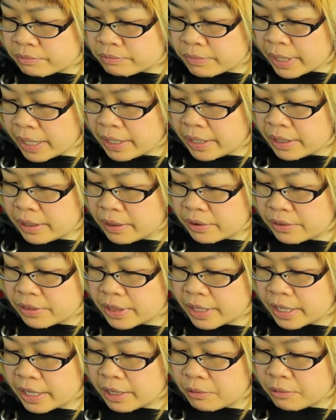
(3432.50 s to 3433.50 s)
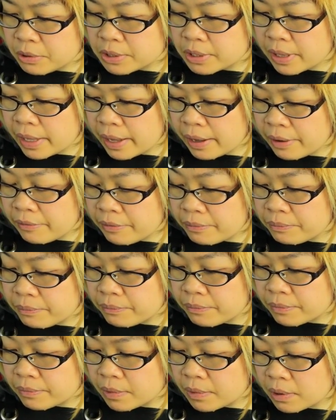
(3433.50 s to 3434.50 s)
I didn't think it was that
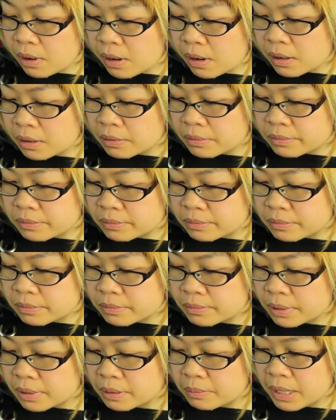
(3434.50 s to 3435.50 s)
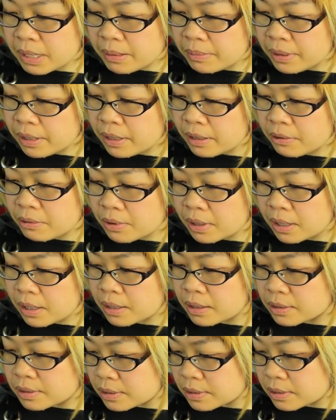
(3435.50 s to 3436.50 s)
long, but maybe it
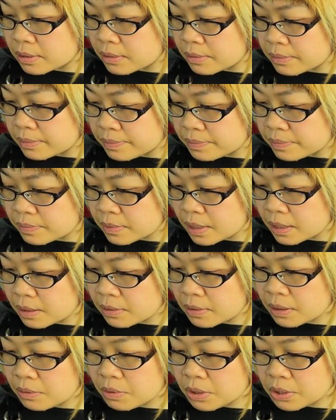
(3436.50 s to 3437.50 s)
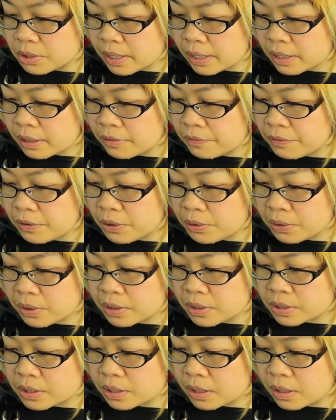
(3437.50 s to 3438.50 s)
was. It was like a few
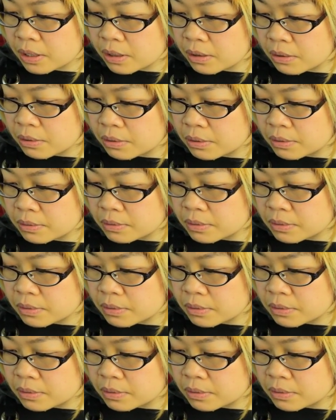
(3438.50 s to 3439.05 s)
years ago.